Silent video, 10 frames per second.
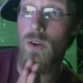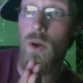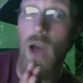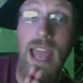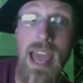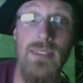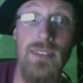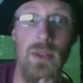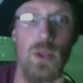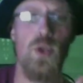I have a
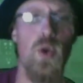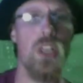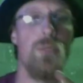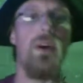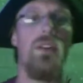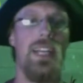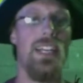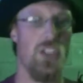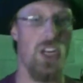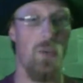little
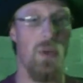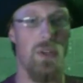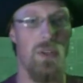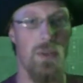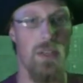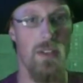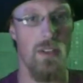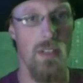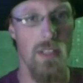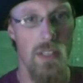cross-pollination I want to do here.
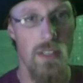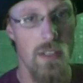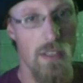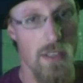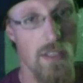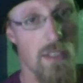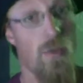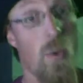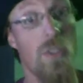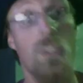Because, of
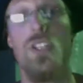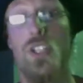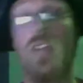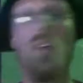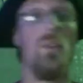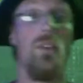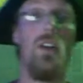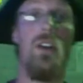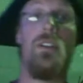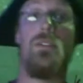course, this show,
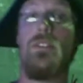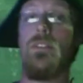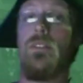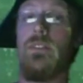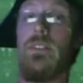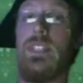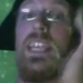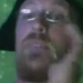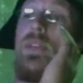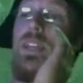
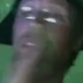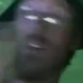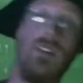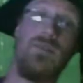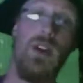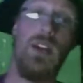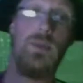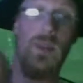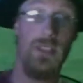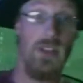CMP on Friday,
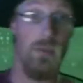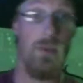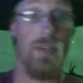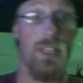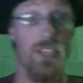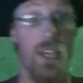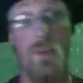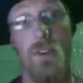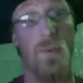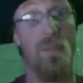we're going to talk about Ricochet.
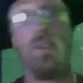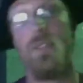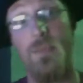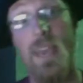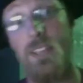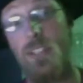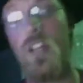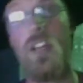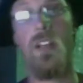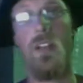We're going to review this match.
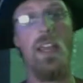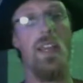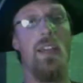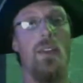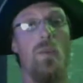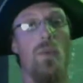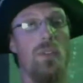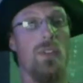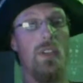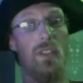And we're
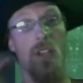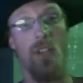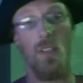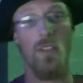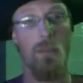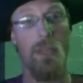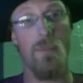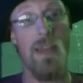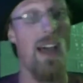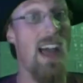also to talk a little bit
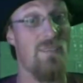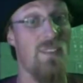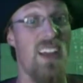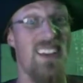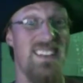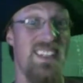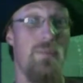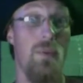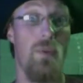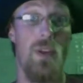about high flyers
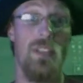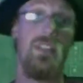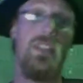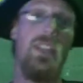in pro wrestling